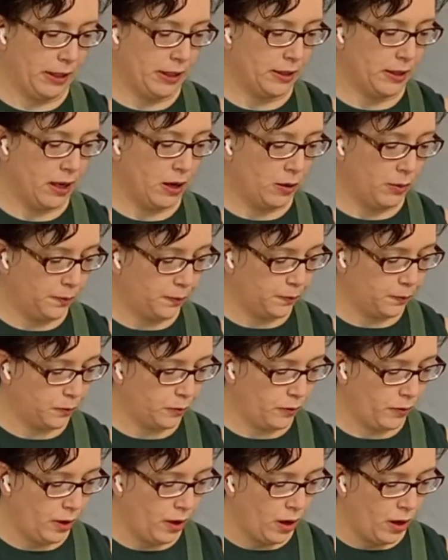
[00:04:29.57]
so,
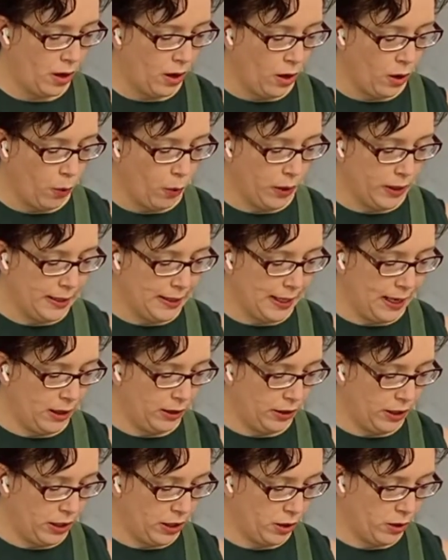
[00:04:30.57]
would tell
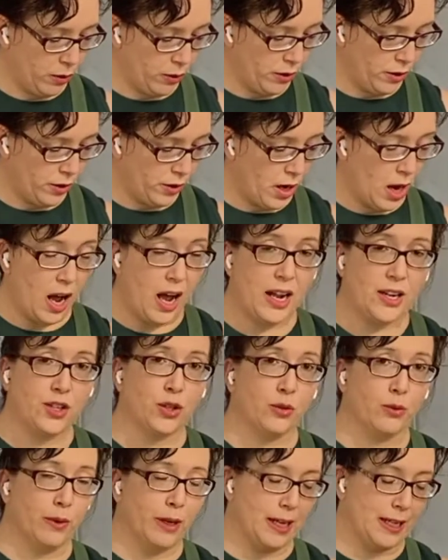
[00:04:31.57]
you not
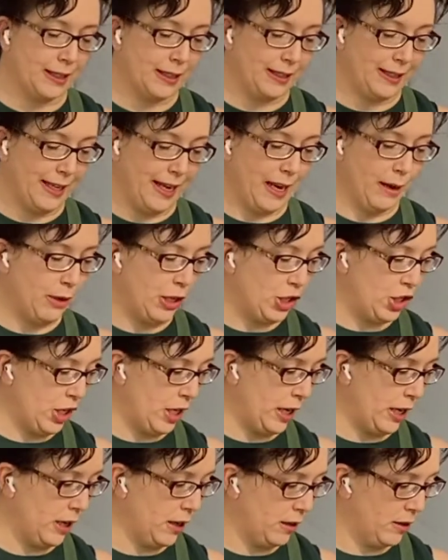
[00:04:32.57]
to risk
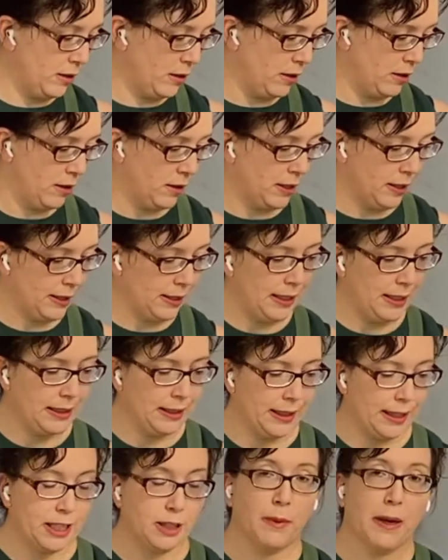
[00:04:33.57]
damaging the
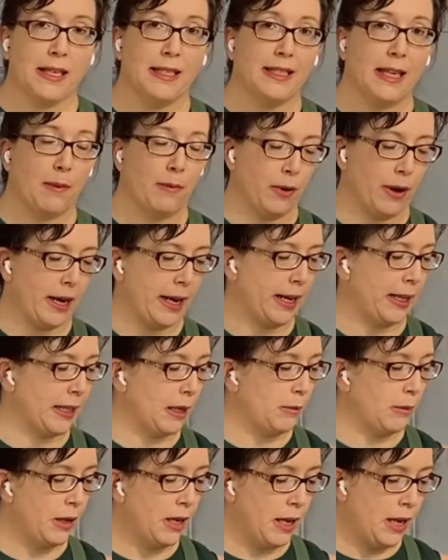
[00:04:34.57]
seedlings by separating them,